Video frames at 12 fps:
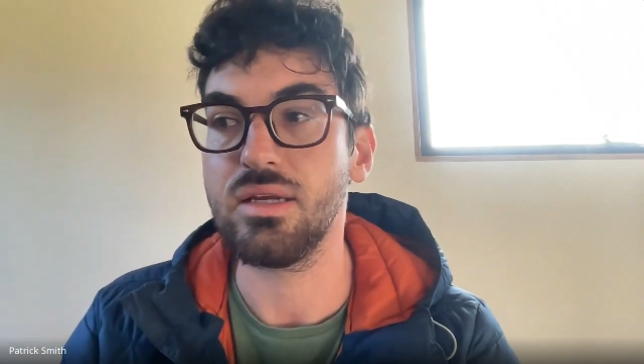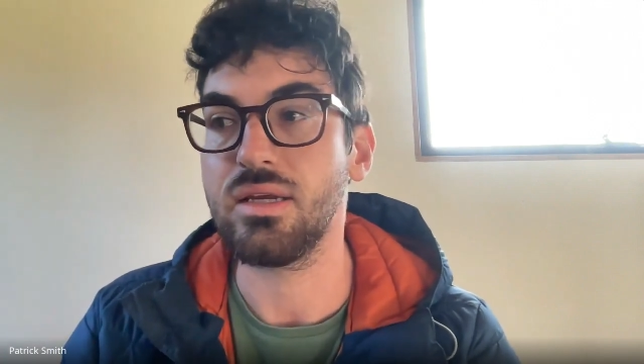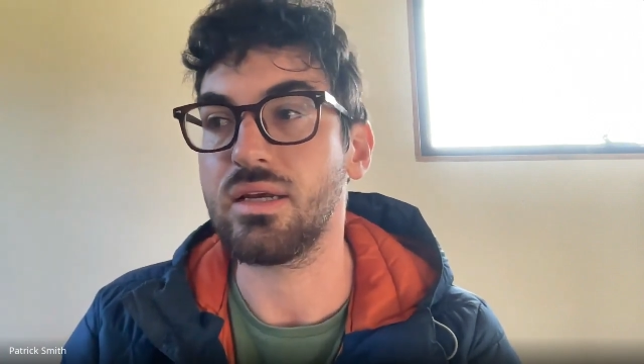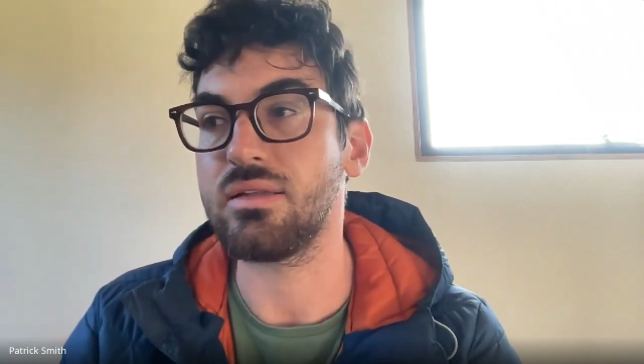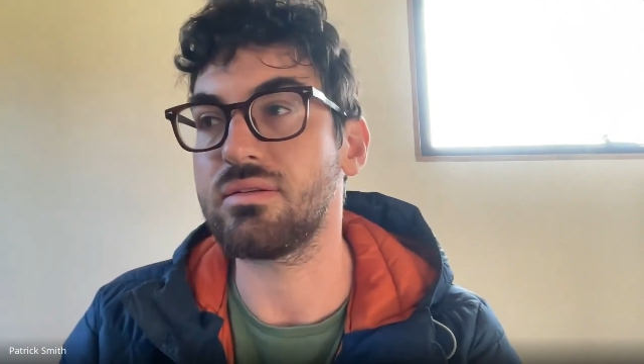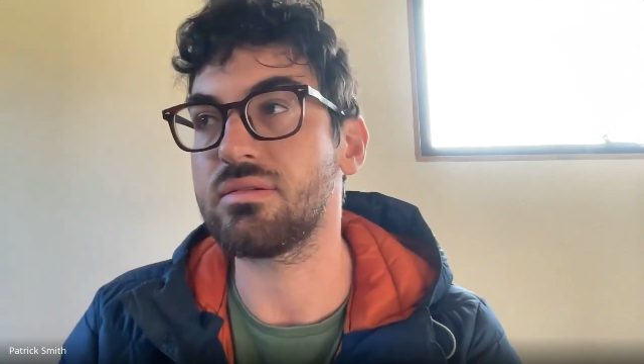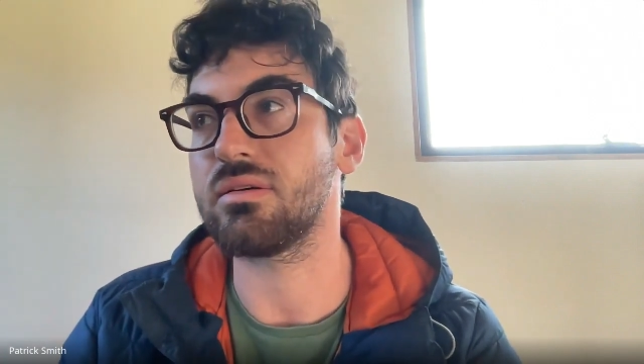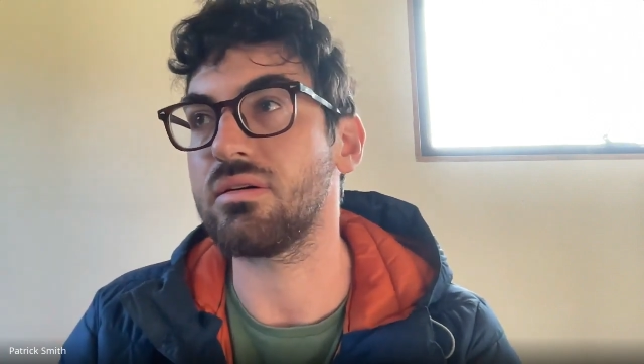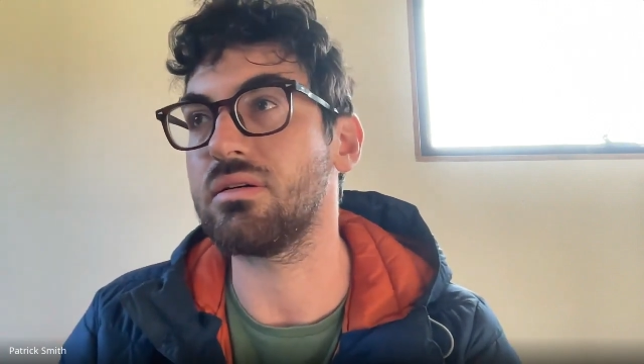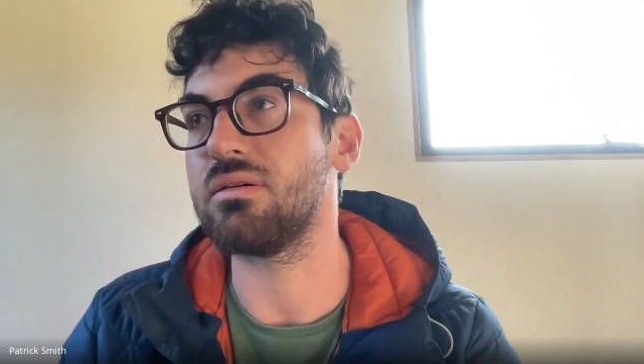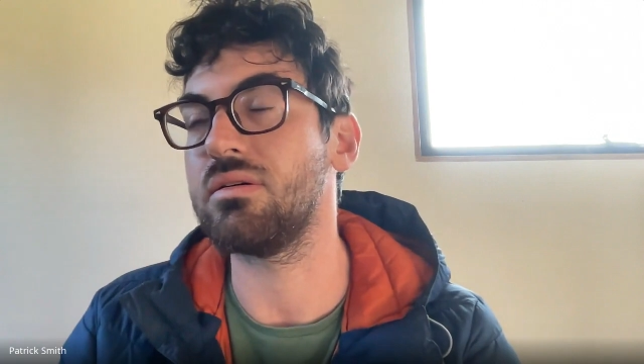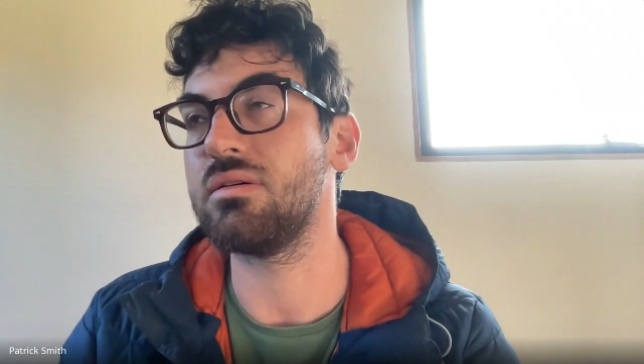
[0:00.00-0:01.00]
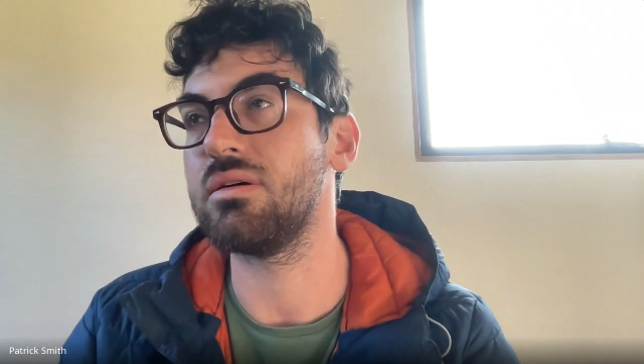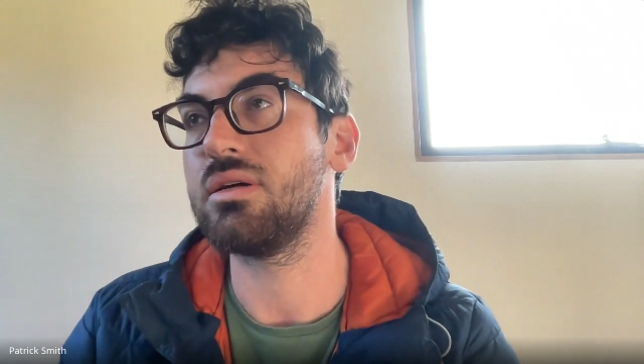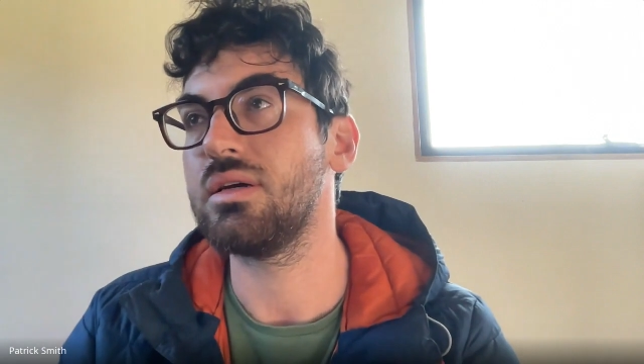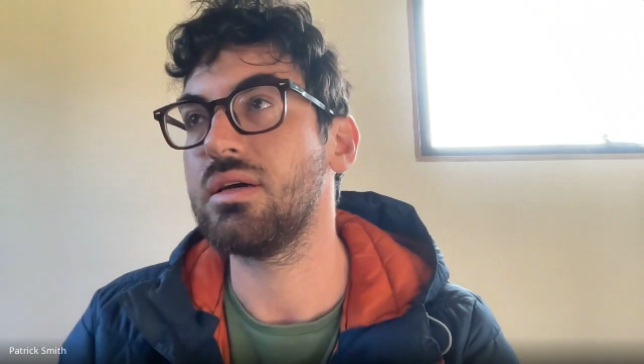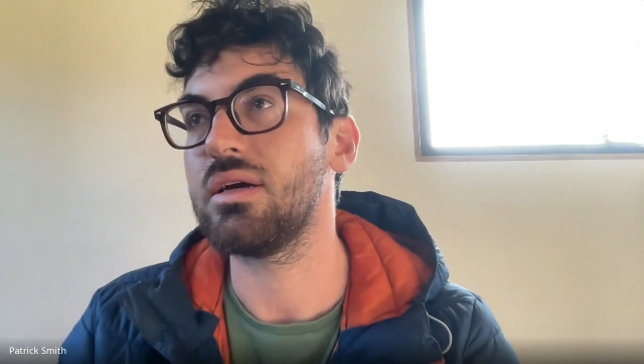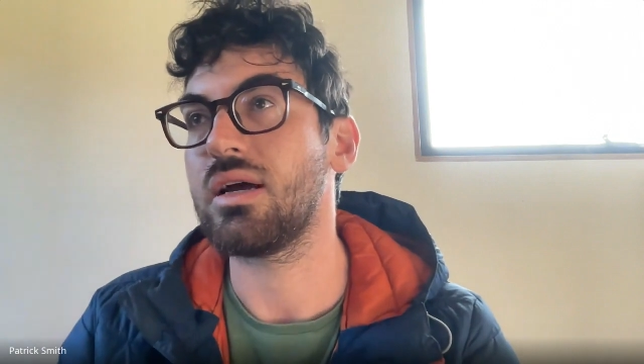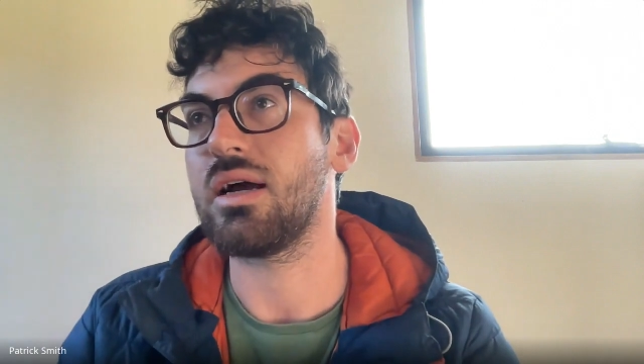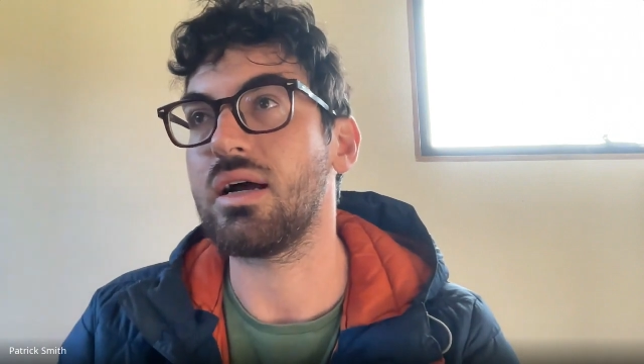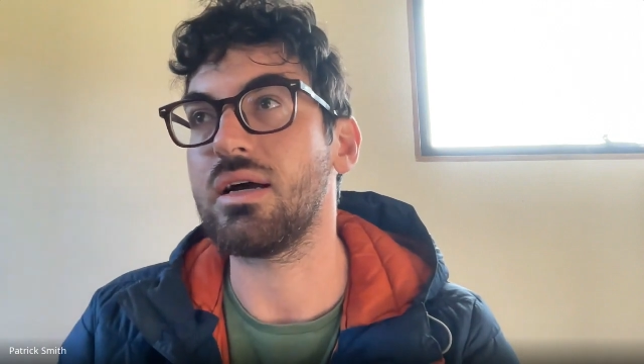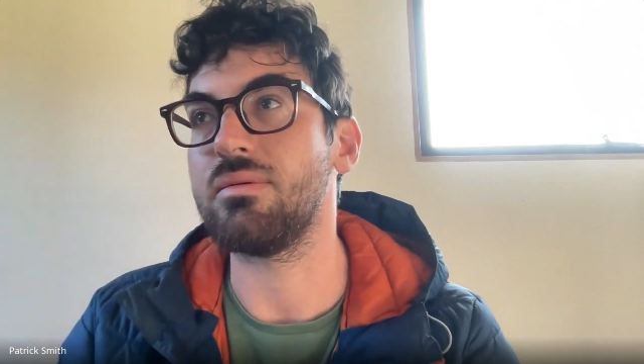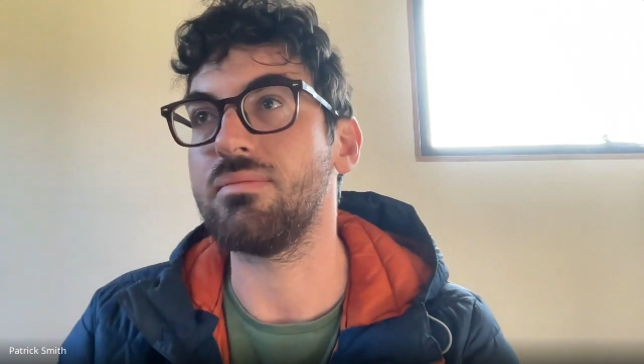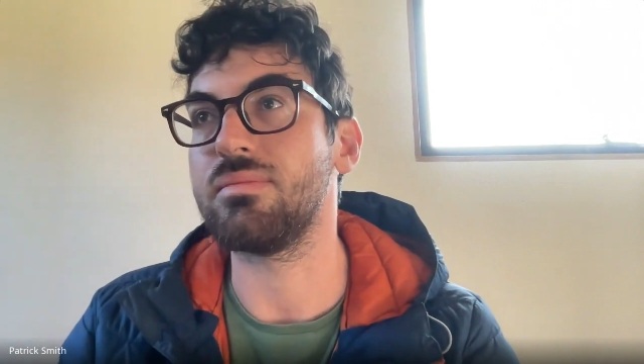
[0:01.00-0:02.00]
And so
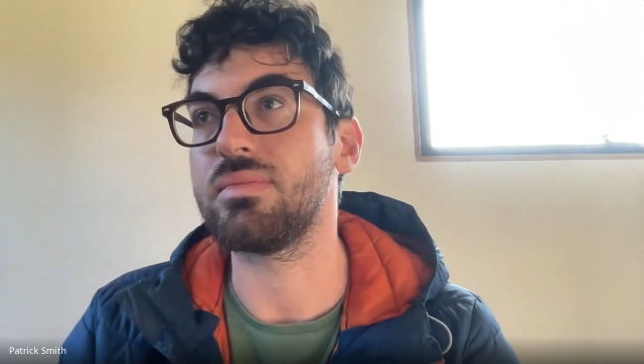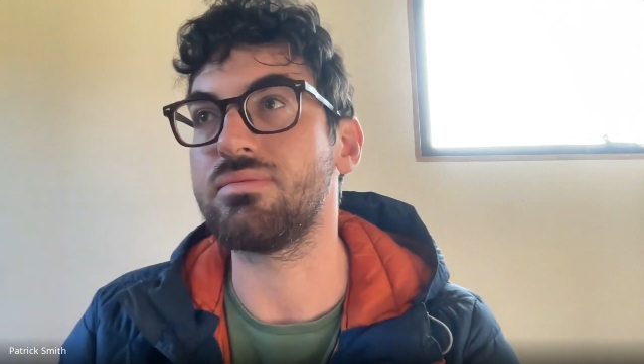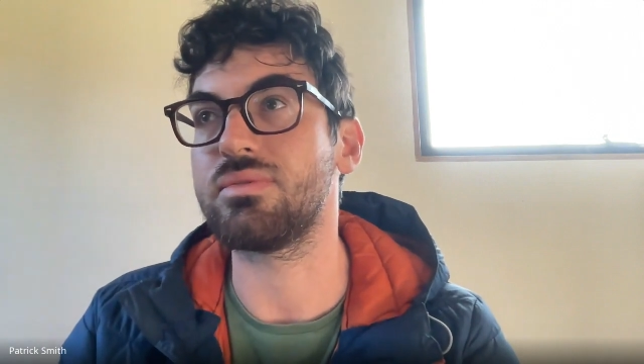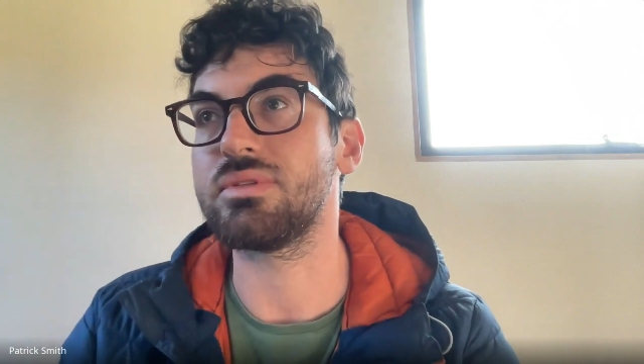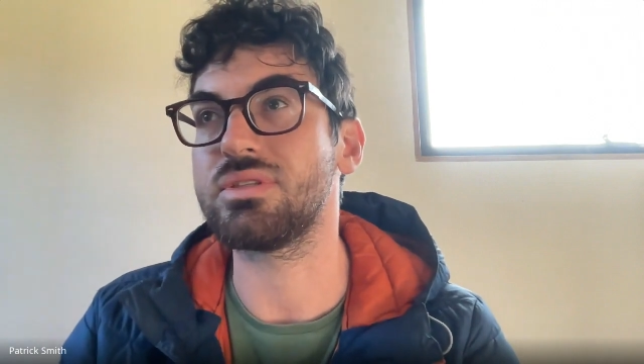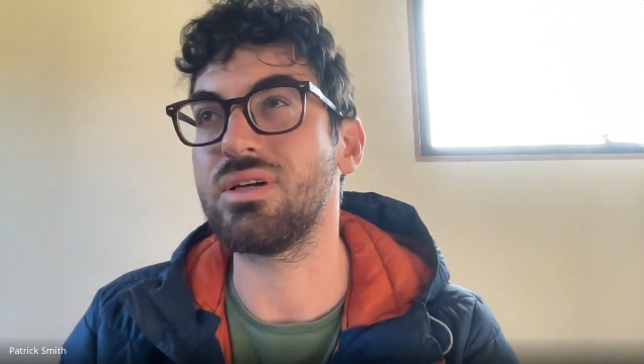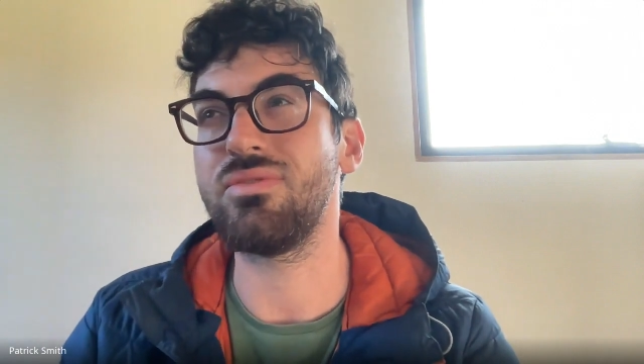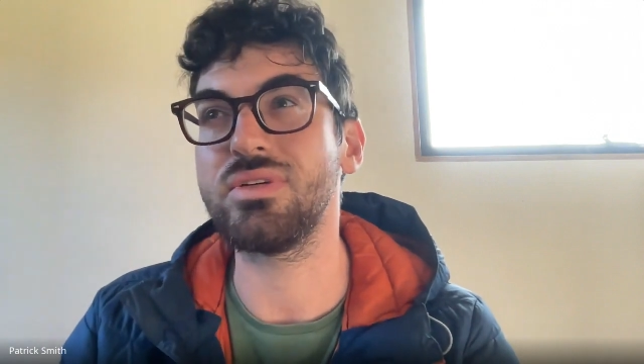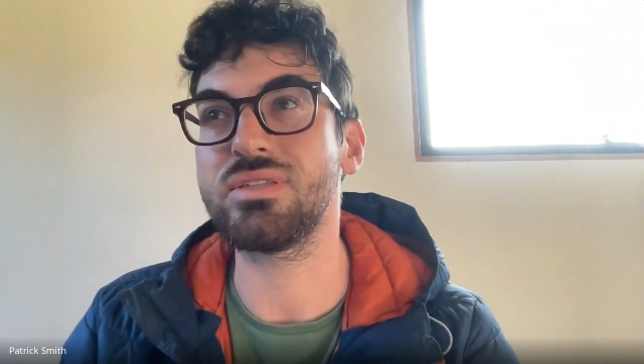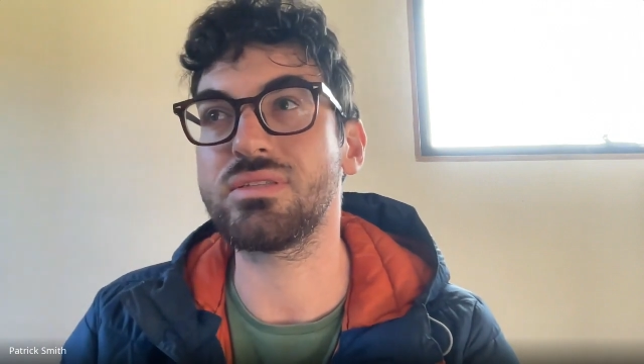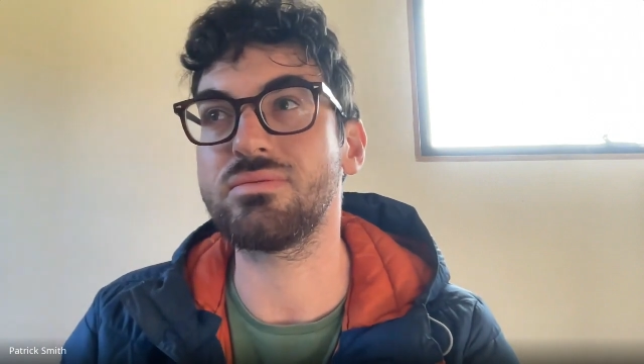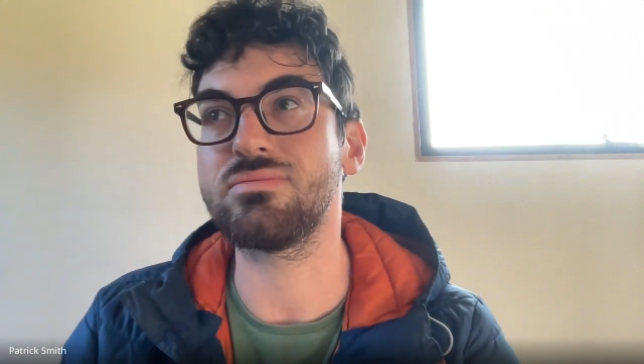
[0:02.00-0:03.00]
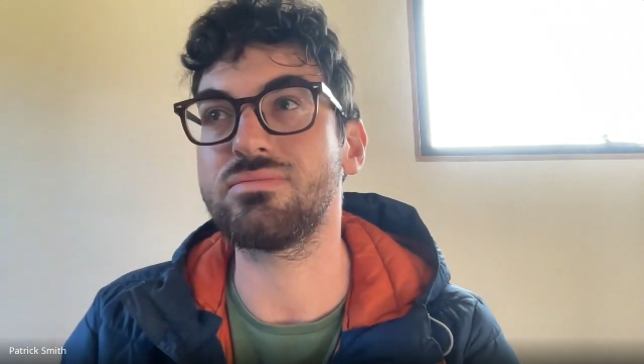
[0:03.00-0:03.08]
service